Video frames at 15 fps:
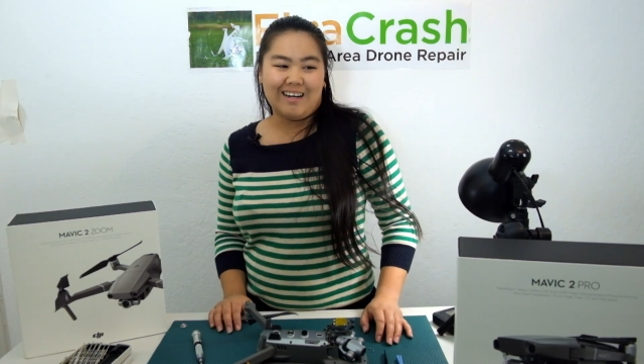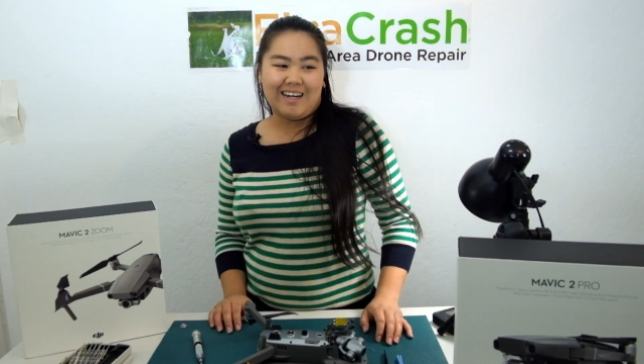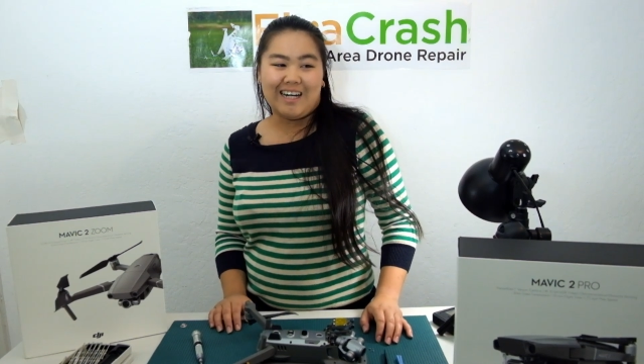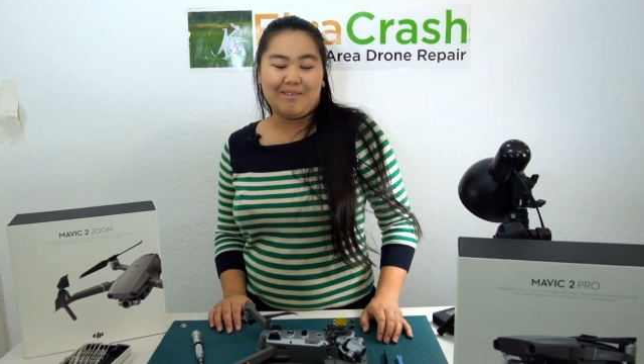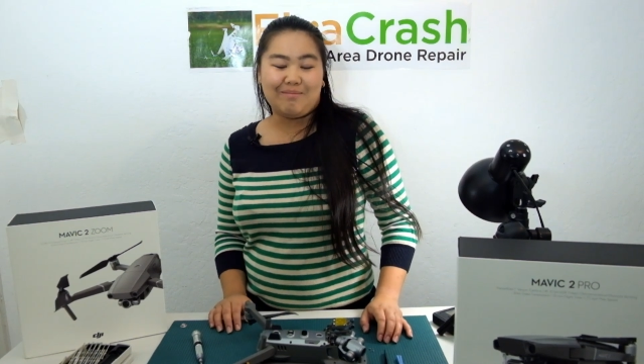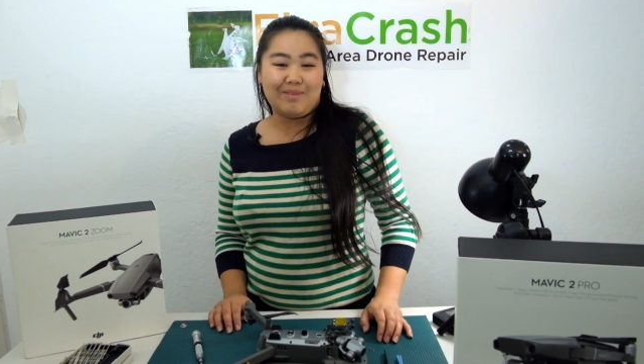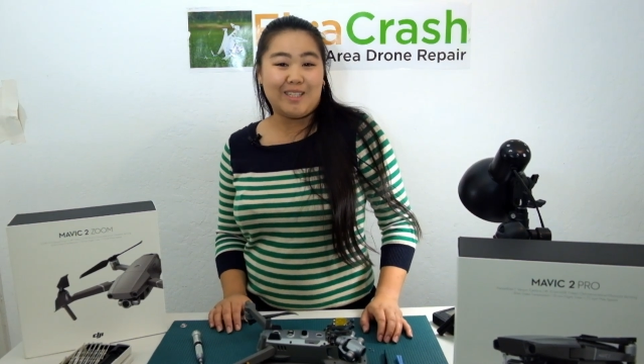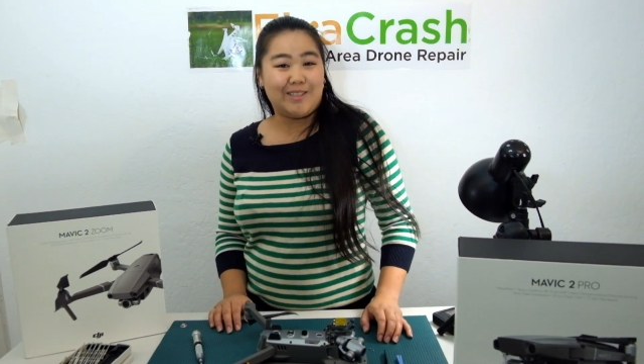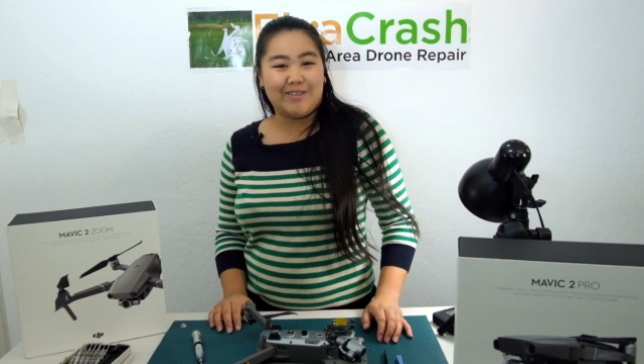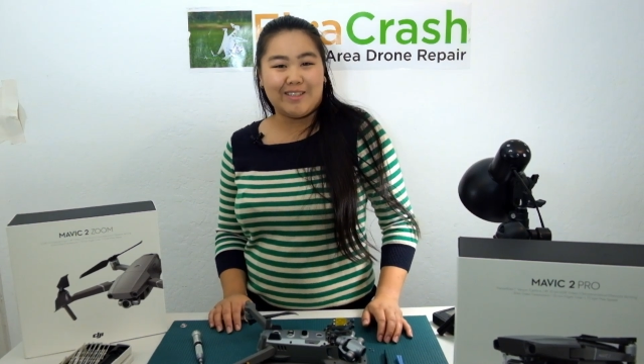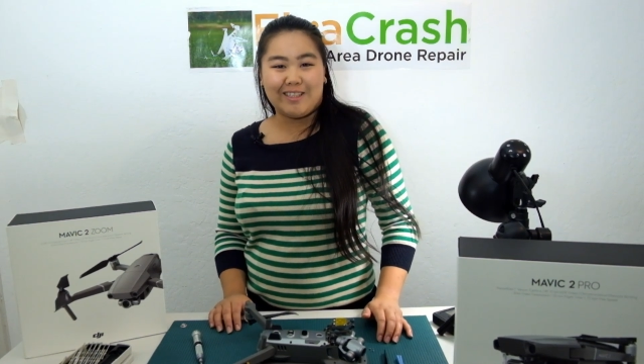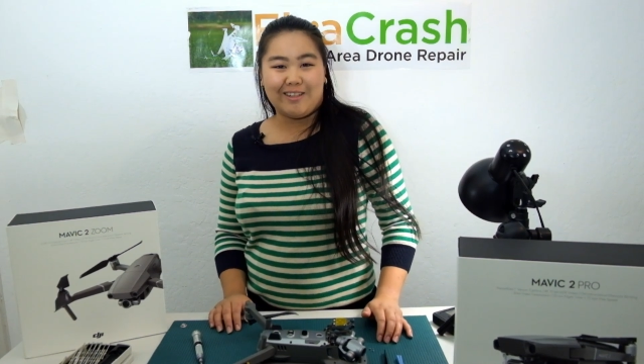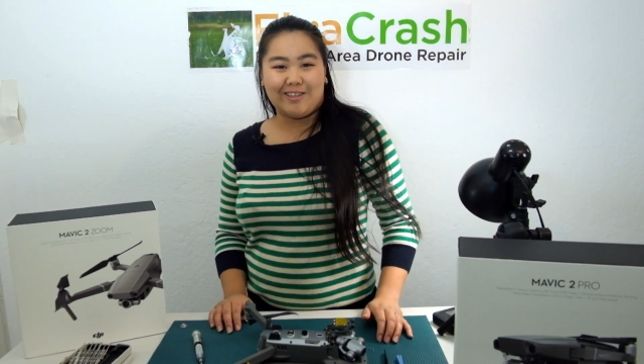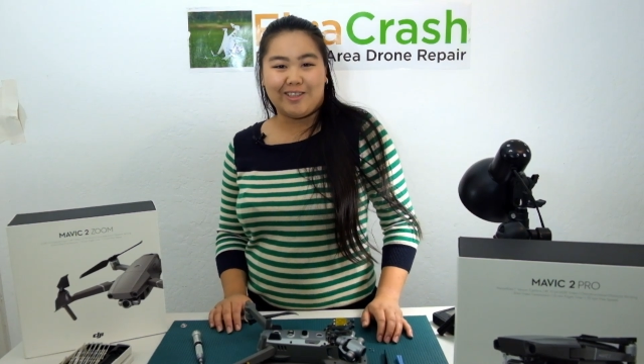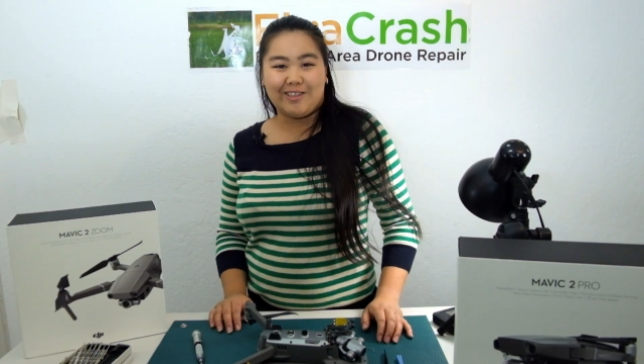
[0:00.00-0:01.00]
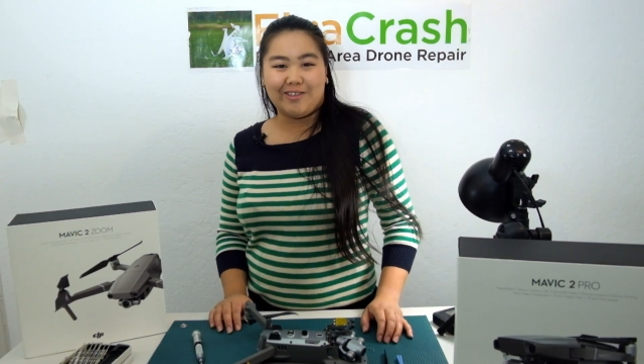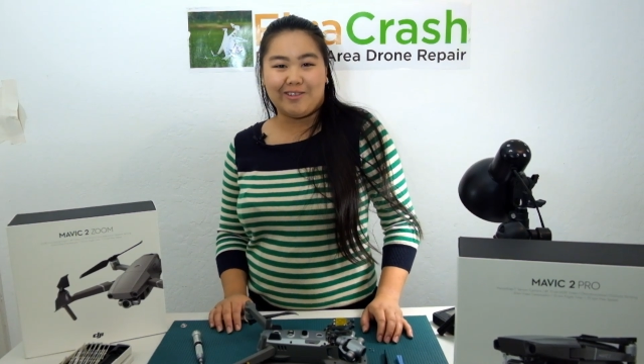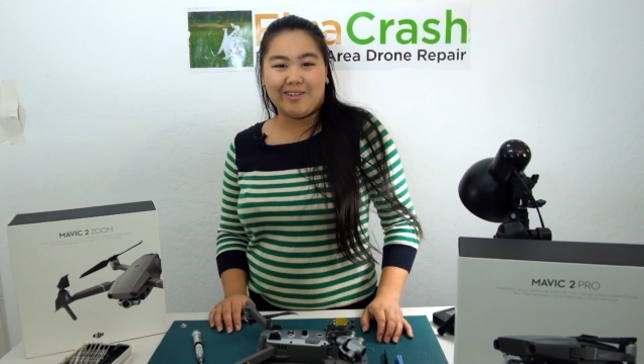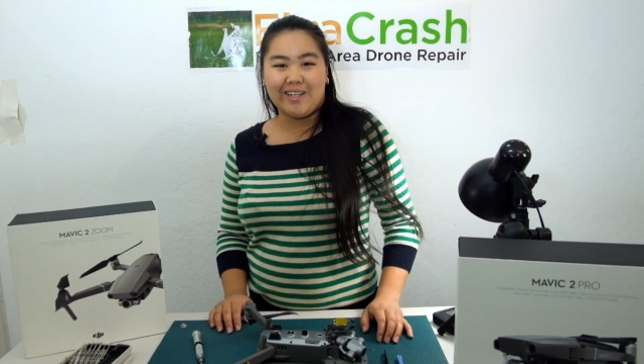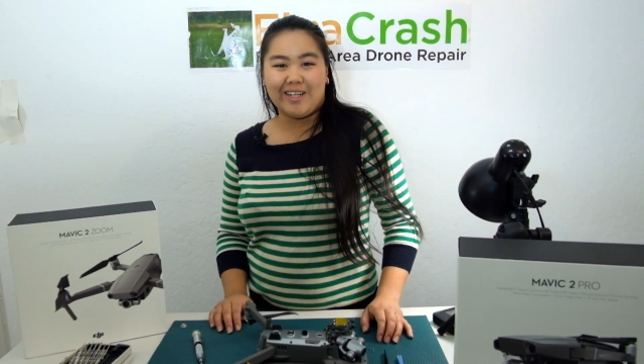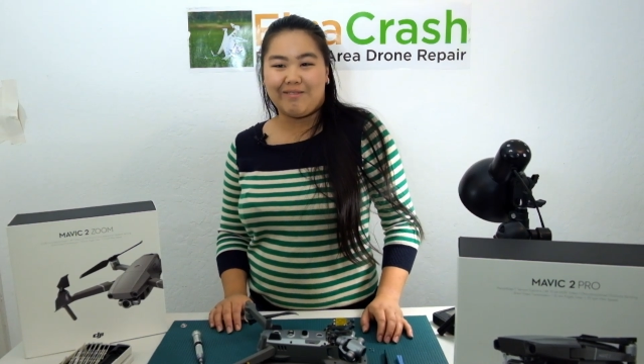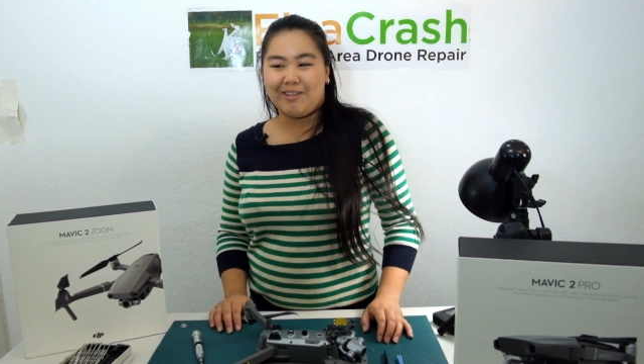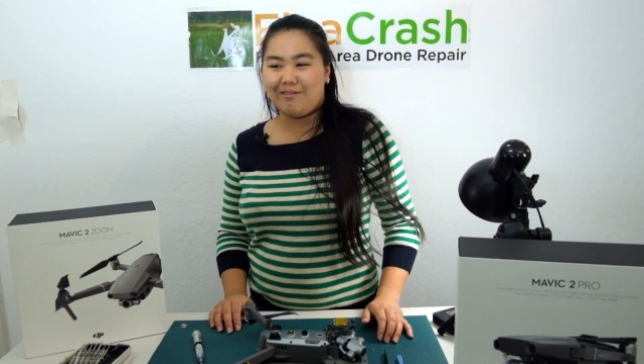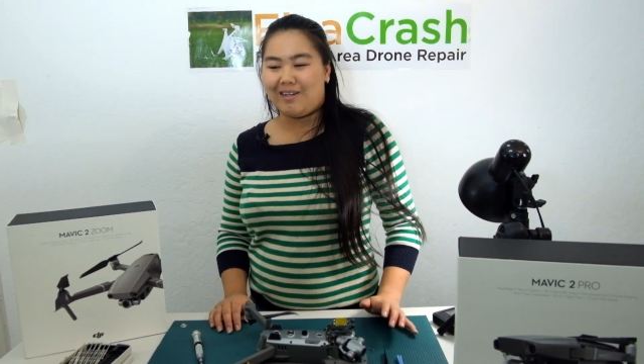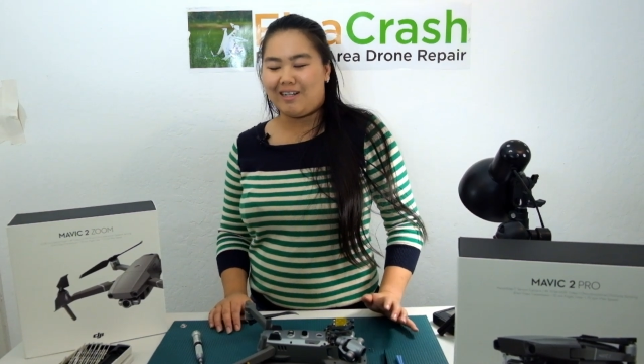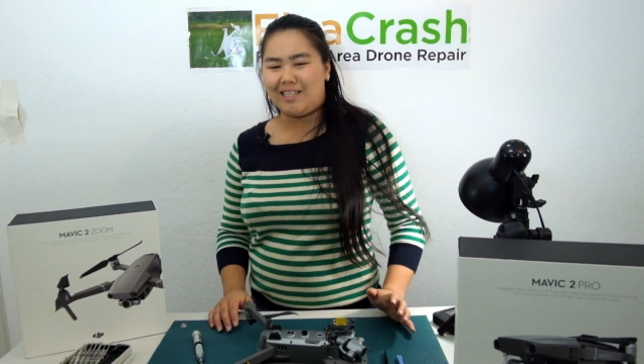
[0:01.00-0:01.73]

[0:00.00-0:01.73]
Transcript: Um, please visit our store if you